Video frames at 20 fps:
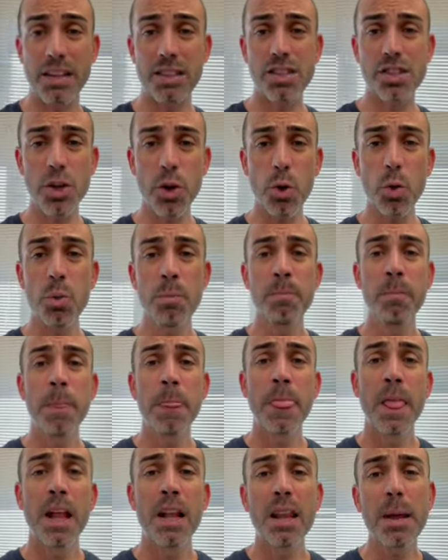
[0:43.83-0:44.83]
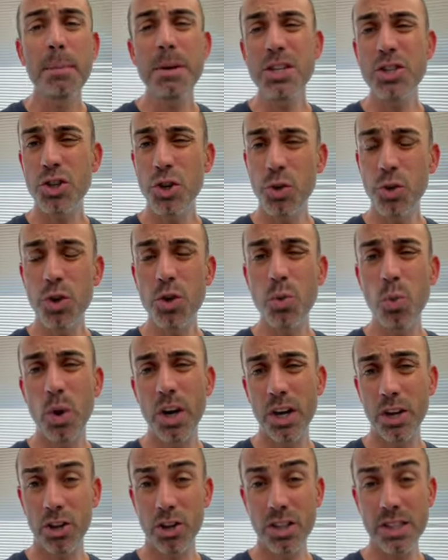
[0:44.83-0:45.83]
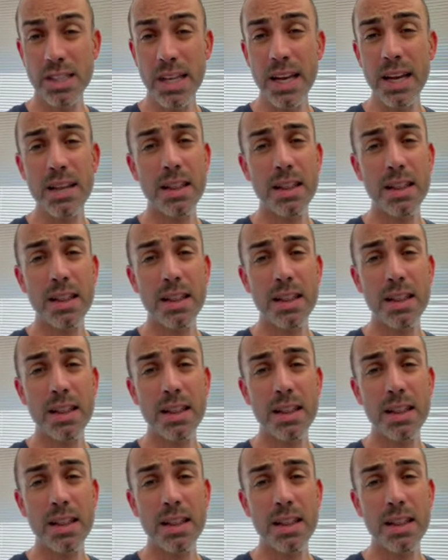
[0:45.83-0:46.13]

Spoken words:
So let me show you what it looks like